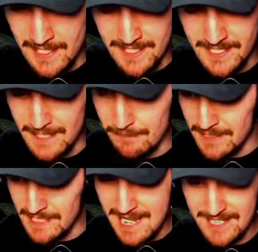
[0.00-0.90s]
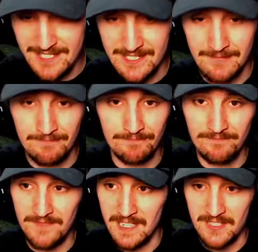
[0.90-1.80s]
say BS and
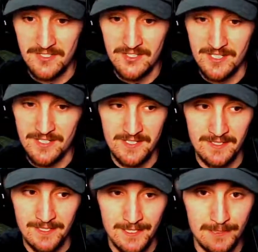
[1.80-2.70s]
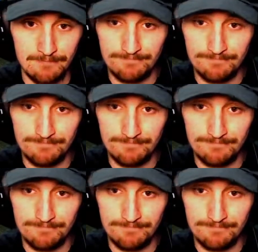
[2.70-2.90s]
think it's just, some